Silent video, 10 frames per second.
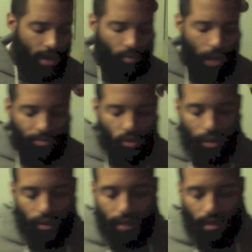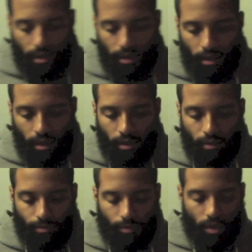I'm, I'm doing like a,
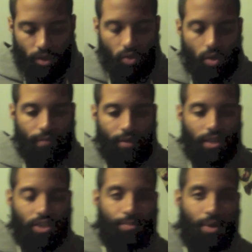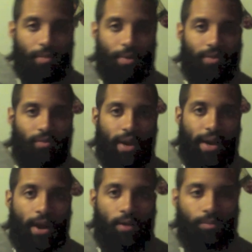a, a sort of an experiment right
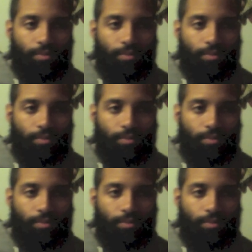now.